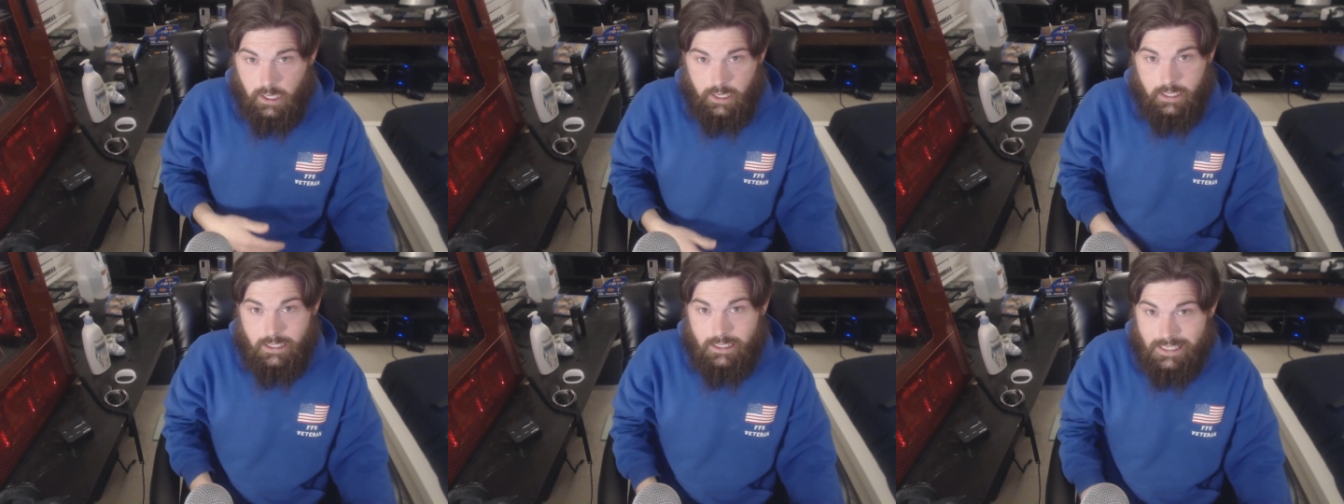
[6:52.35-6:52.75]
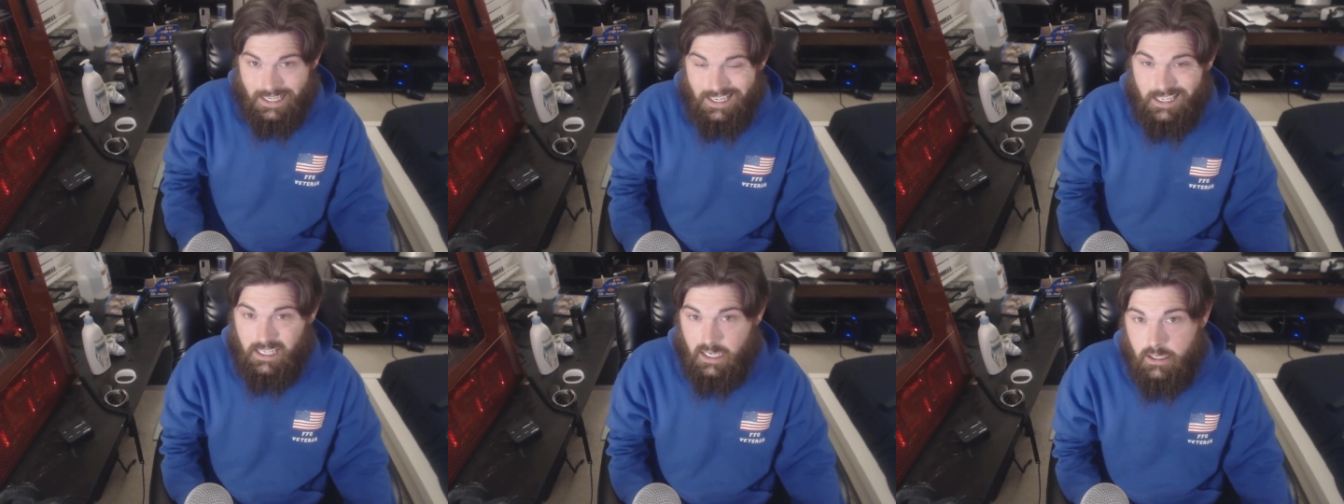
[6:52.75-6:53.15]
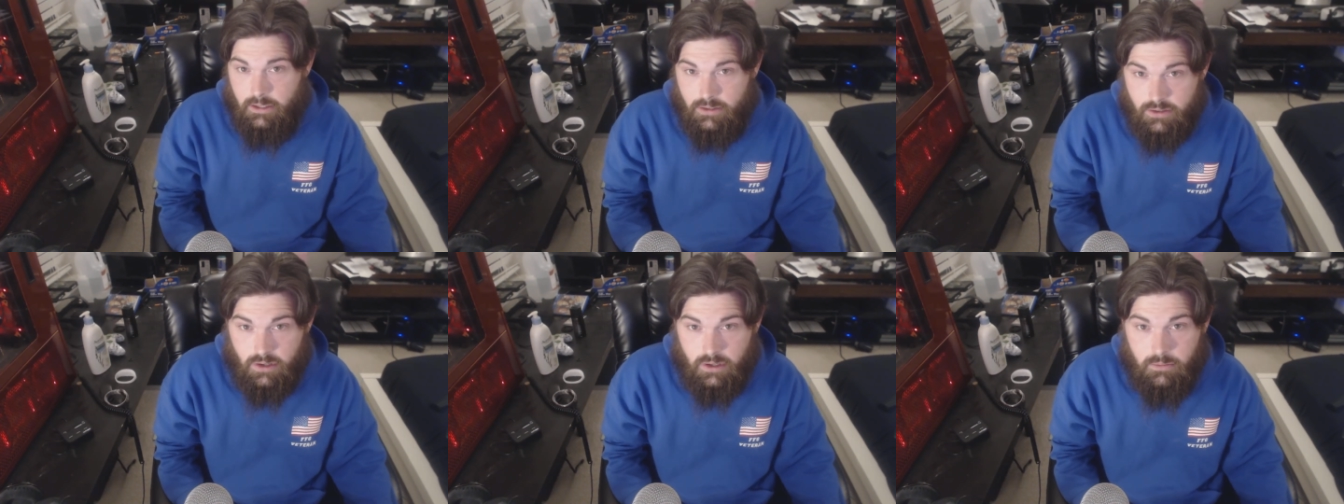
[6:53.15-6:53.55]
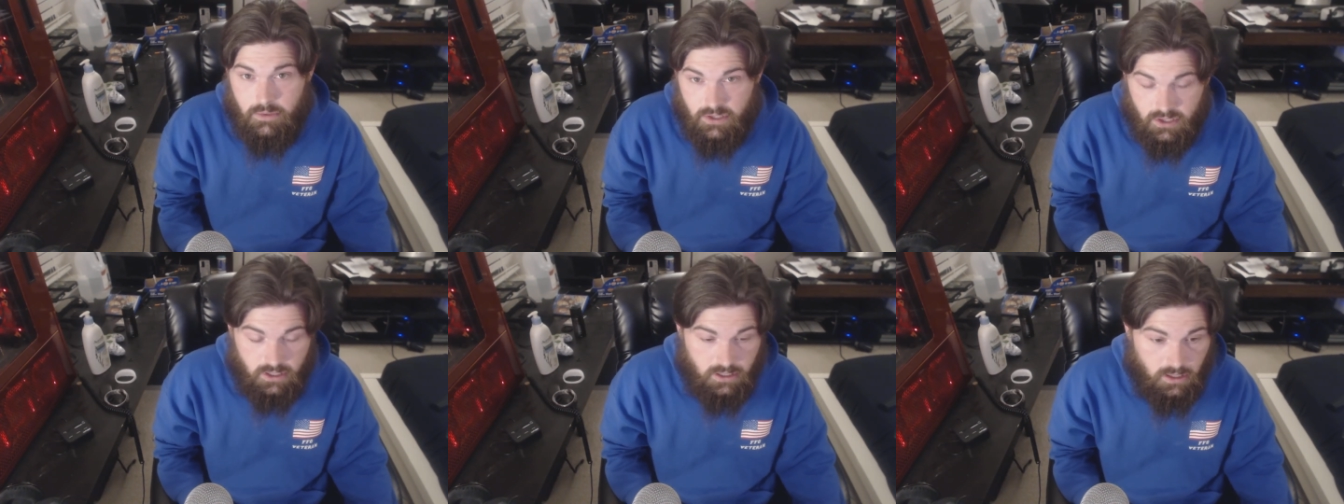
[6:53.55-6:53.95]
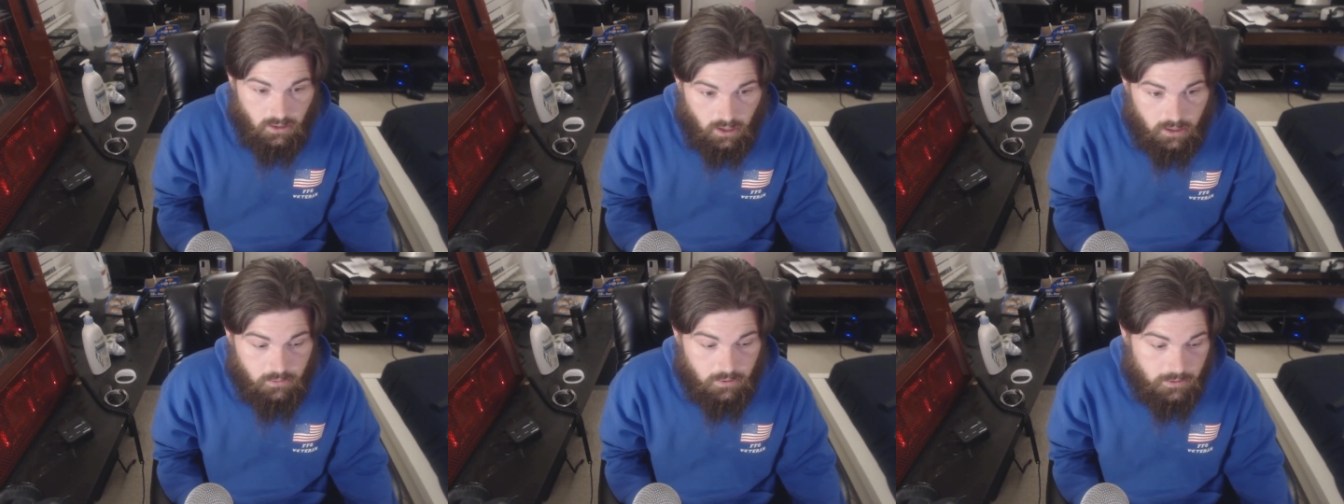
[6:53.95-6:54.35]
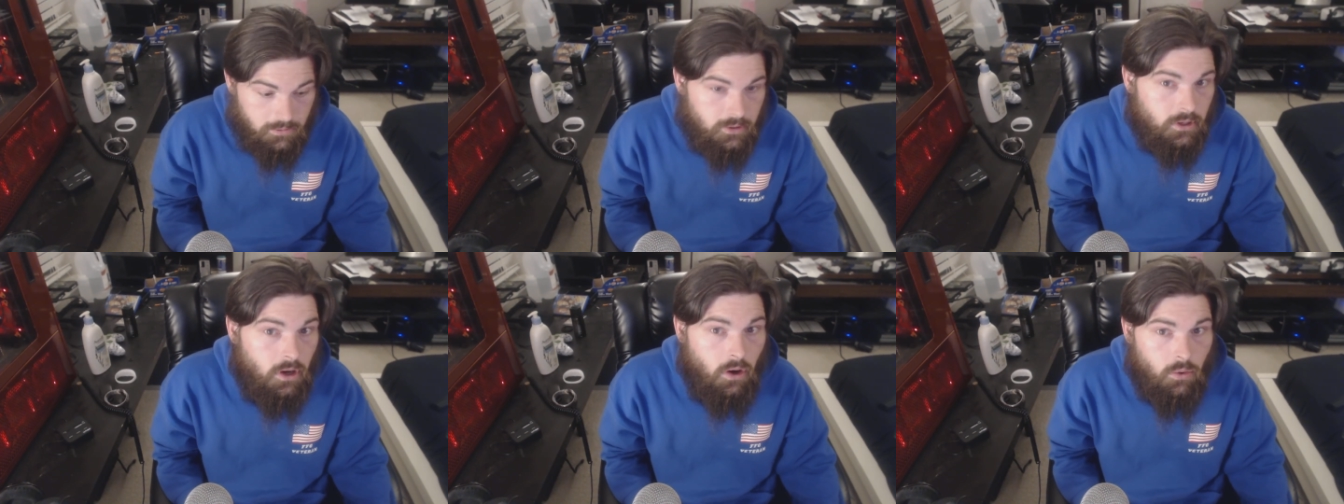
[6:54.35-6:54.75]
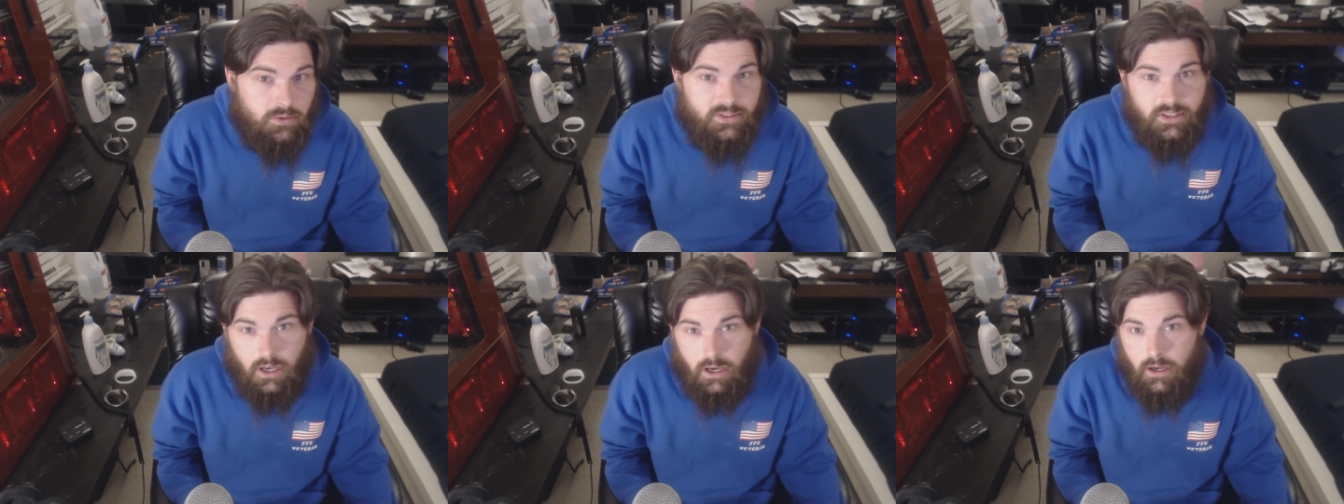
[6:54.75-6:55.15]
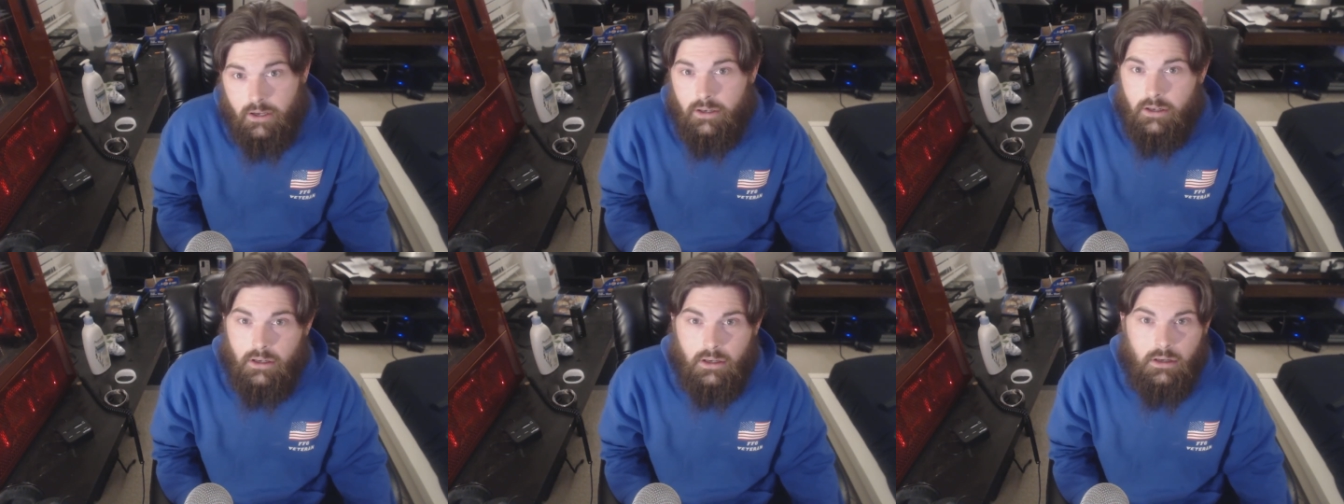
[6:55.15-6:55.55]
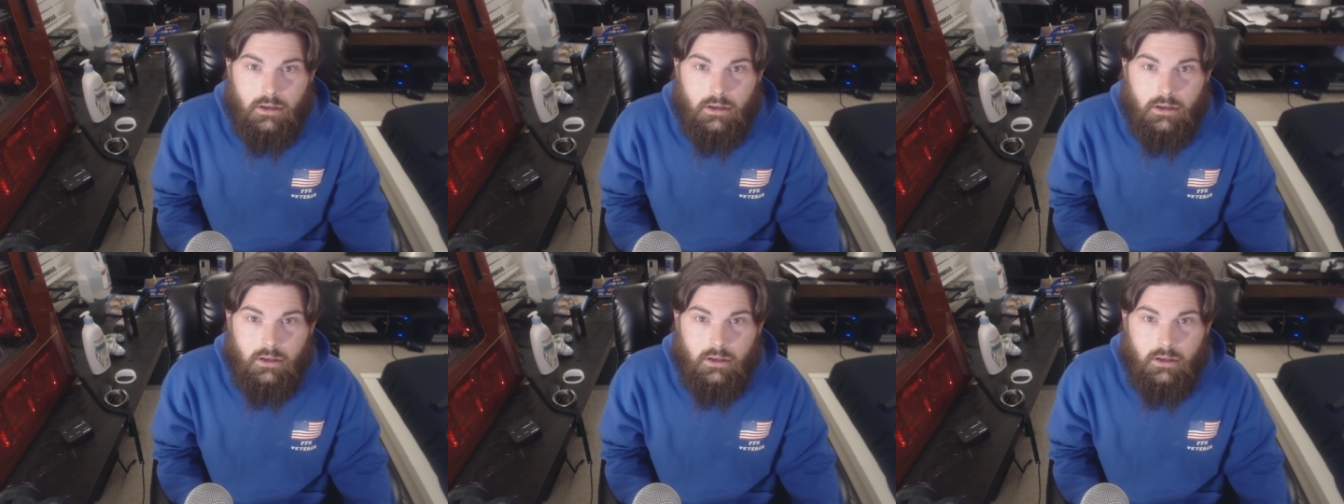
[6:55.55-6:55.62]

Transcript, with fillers: a dedicated stream machine. a lot of people like, oh, it's not,